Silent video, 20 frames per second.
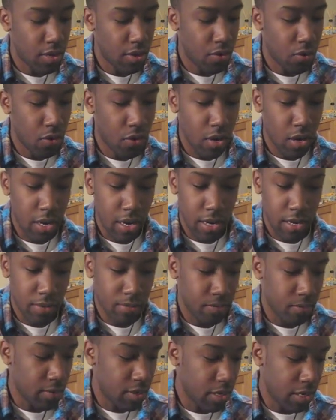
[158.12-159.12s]
or
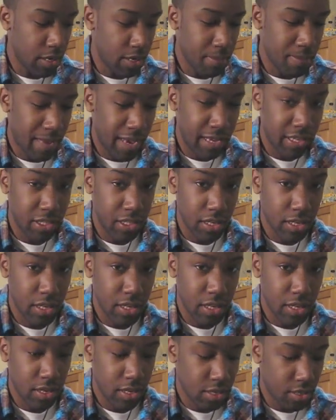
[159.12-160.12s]
major.
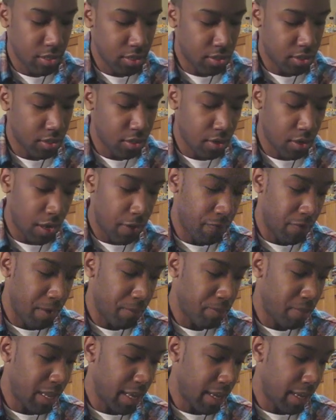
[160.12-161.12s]
So if
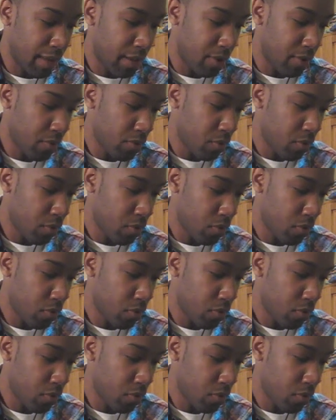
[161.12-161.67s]
I'm playing